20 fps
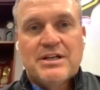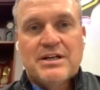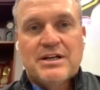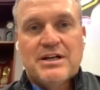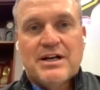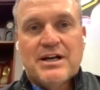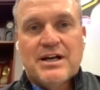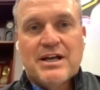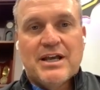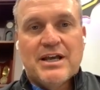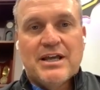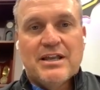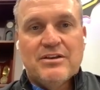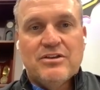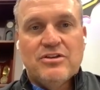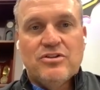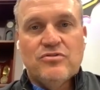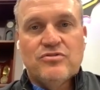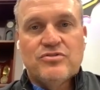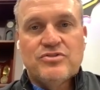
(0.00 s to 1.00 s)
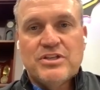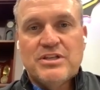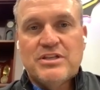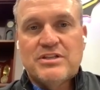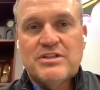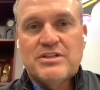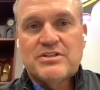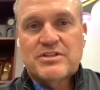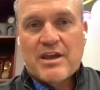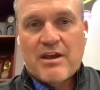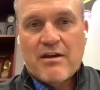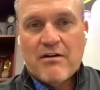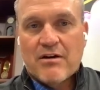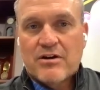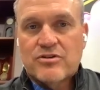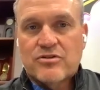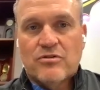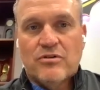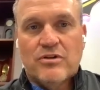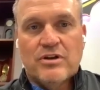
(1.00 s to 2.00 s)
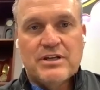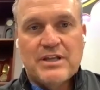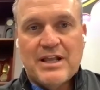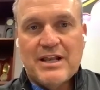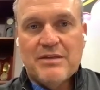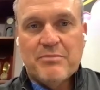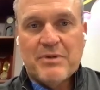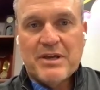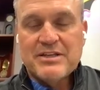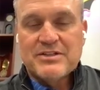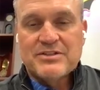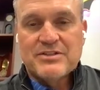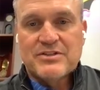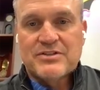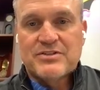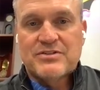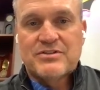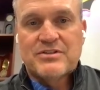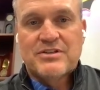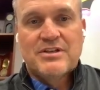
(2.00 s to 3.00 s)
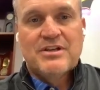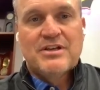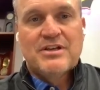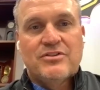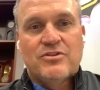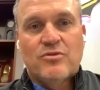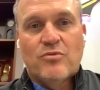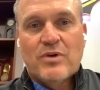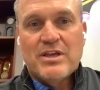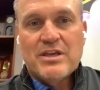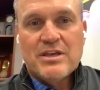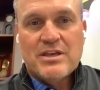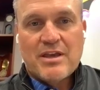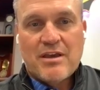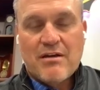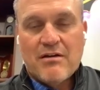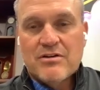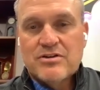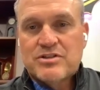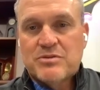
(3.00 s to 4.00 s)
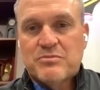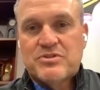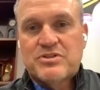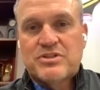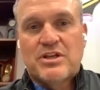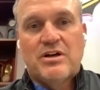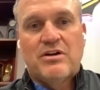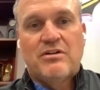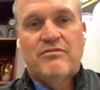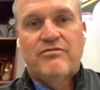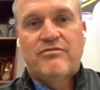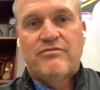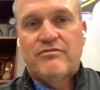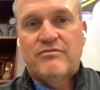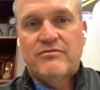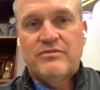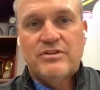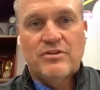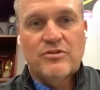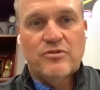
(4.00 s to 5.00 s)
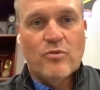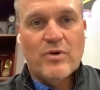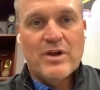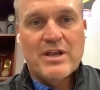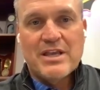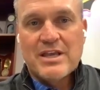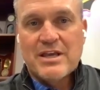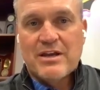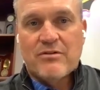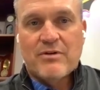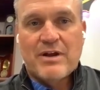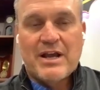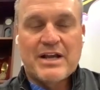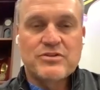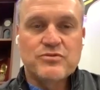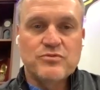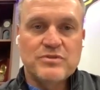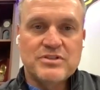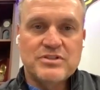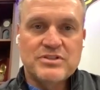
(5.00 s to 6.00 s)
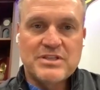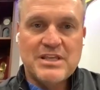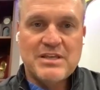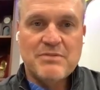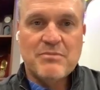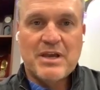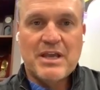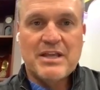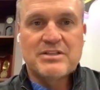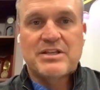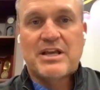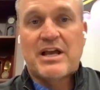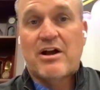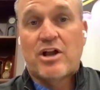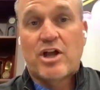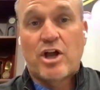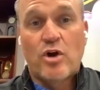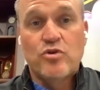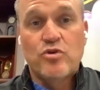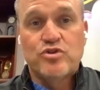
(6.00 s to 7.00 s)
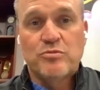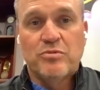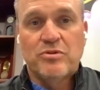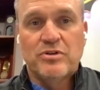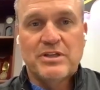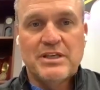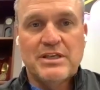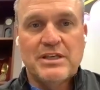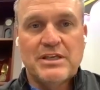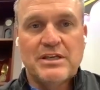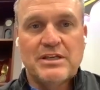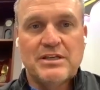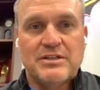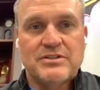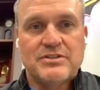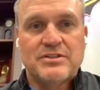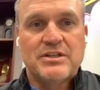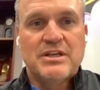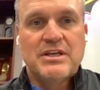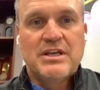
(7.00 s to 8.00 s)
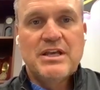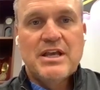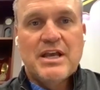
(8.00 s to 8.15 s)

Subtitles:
and you see his character on a daily basis, the way he carries himself, you know, the way he interacts with his teammates, how coachable he is,